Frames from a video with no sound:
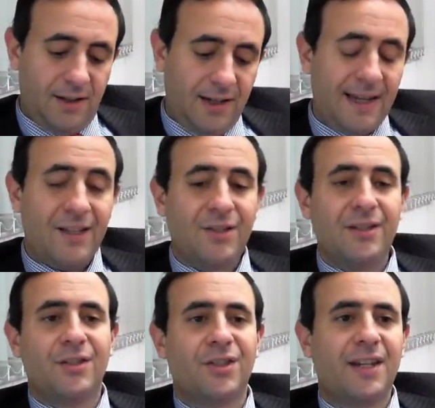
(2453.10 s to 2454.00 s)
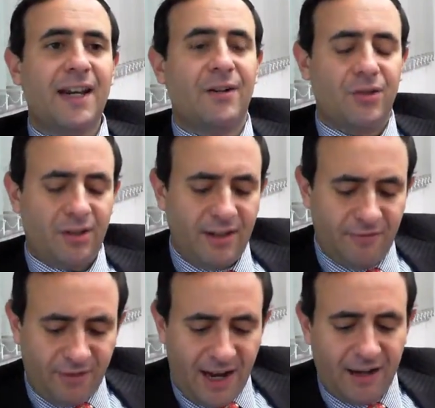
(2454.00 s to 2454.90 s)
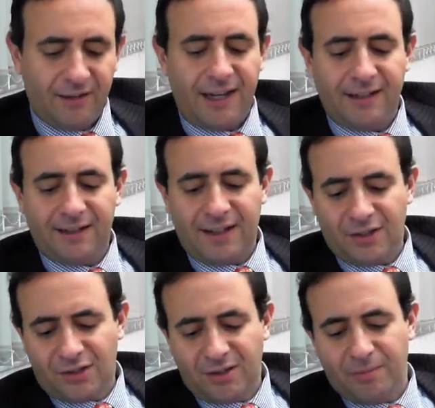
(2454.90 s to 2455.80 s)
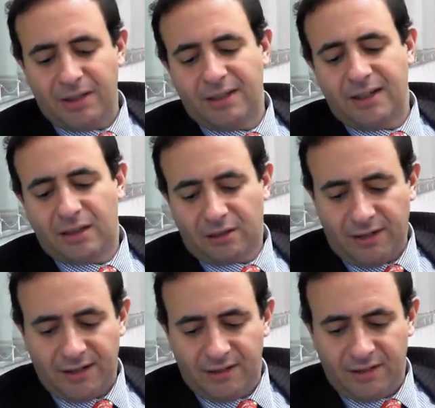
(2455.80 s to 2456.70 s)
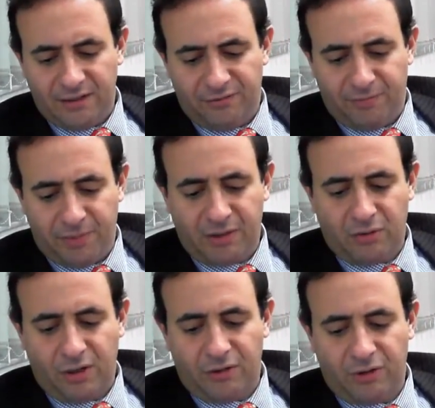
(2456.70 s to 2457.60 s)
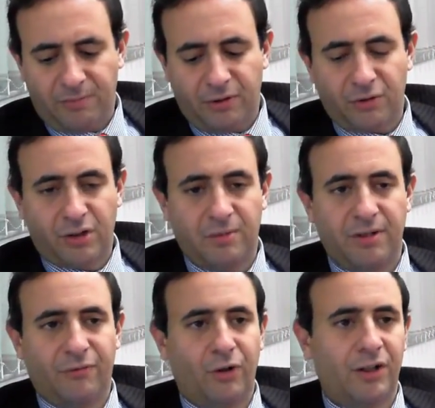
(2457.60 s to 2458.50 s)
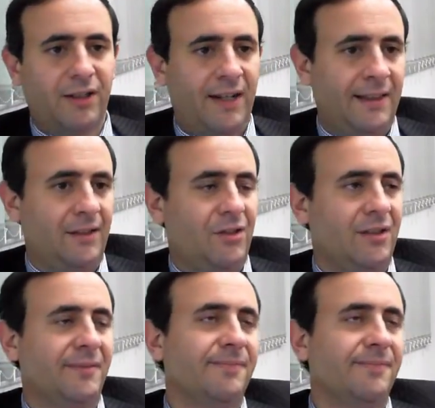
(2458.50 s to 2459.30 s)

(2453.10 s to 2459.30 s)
Isn't scarcity violated and stability threatened if Bitcoin cryptos can be forked endlessly?